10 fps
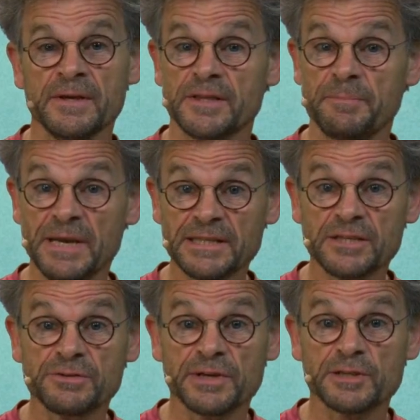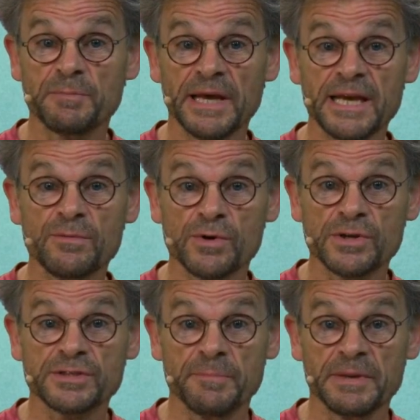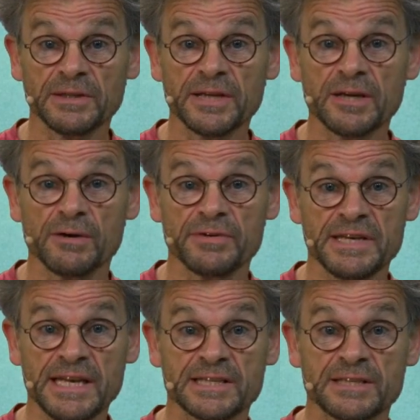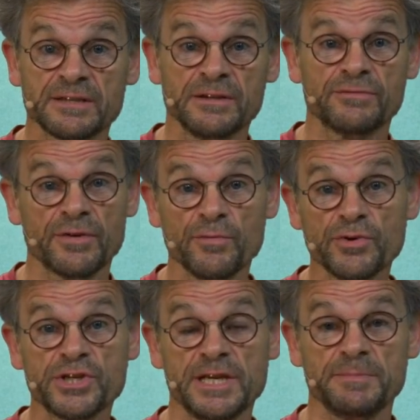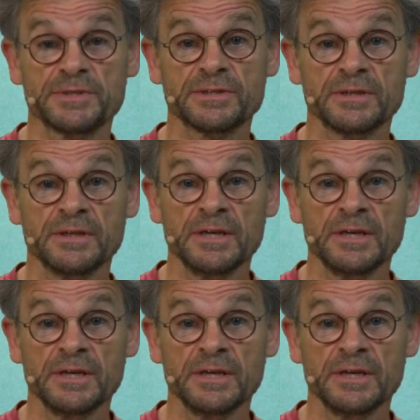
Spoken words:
The pattern to explain was the building of a nest from wood chips.